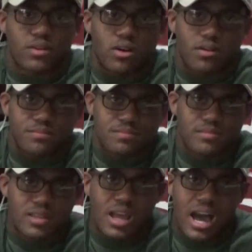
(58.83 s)
of all,
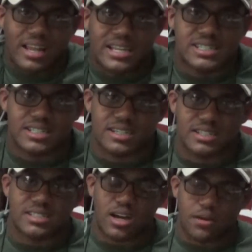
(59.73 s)
I like to
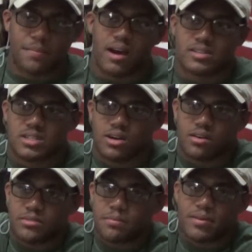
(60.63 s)
talk about
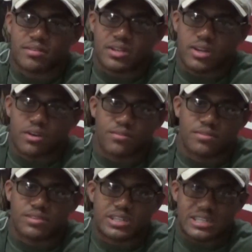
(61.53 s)
the building of
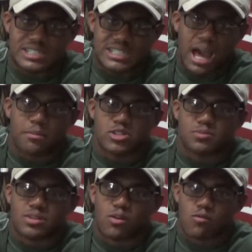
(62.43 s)
the
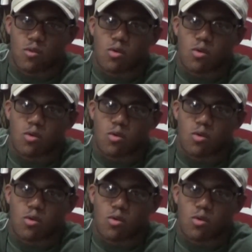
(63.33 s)
establishment of